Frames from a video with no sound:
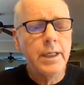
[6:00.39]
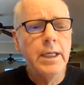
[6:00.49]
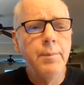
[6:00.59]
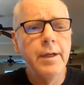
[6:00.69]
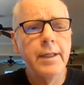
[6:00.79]

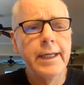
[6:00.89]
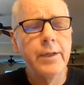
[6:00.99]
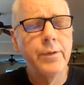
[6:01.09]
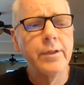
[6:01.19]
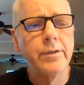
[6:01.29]
email
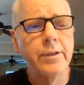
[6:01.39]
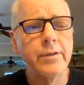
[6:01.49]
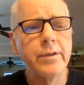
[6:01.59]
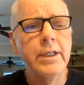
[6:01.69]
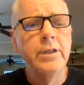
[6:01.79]
address.
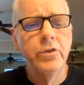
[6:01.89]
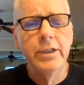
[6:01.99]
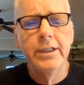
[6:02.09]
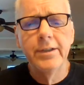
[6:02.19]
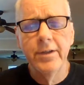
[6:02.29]
It's
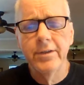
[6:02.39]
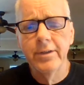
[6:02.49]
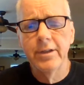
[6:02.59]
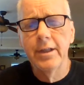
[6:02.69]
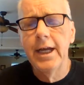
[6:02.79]
Jesus
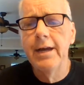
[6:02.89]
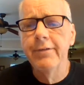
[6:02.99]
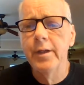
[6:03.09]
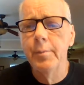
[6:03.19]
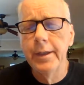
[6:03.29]
is alive
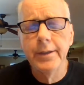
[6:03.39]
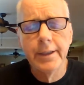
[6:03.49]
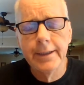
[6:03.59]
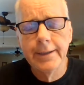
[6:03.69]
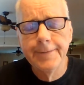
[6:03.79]
in
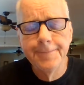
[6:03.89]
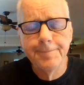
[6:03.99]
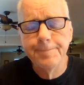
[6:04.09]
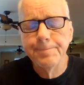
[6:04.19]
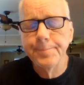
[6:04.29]
America
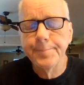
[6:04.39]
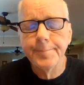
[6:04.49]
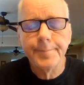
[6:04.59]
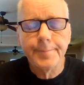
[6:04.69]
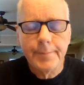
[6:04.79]

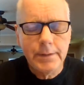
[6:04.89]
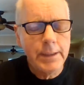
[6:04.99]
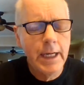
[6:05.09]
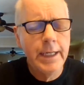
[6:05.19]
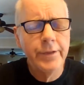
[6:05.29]

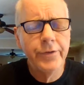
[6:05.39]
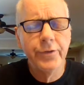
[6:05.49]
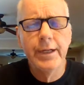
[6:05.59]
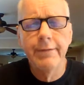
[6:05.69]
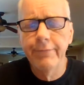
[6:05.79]
on
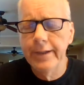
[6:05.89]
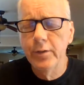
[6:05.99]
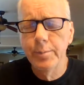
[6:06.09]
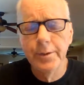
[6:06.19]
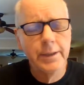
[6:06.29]
Instagram,
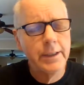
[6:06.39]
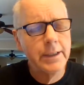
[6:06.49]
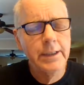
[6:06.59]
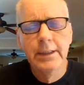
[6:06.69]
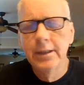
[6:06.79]
Facebook.
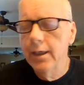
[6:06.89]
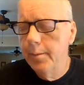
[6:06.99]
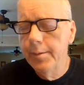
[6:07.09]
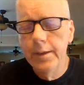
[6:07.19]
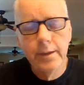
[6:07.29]

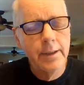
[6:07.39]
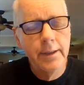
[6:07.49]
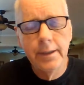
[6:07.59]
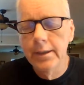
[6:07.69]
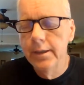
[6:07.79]
Comment
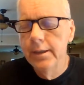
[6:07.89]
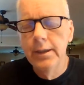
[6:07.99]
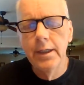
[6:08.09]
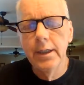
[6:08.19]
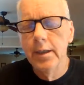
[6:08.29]
on it.
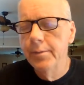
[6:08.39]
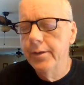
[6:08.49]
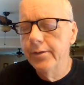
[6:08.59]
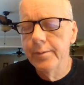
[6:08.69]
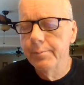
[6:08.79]
Um,
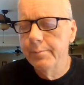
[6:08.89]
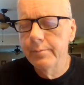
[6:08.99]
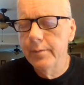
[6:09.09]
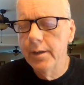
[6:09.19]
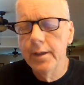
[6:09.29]
there's a,
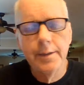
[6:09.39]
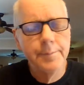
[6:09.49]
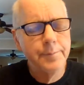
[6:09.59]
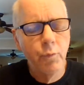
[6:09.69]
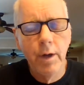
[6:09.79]
a
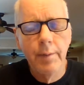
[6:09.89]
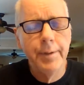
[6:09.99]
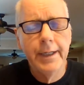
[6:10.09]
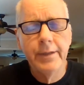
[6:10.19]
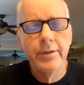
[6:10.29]
web
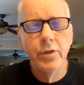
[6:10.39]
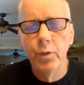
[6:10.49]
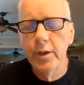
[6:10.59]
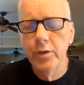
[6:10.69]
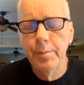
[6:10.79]
page on
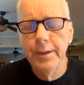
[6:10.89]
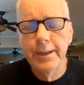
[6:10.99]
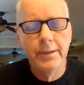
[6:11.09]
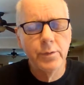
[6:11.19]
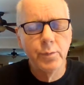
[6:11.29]

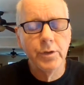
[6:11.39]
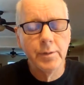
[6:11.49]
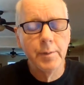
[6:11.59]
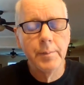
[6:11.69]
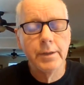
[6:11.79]
Squarespace,
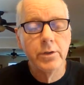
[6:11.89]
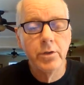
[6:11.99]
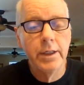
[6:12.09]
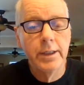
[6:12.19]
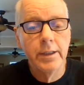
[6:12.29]
which I'm about to
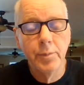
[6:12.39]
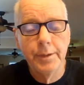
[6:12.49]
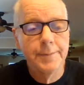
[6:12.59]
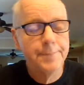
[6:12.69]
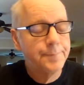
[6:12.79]
change,
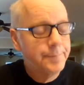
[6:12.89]
but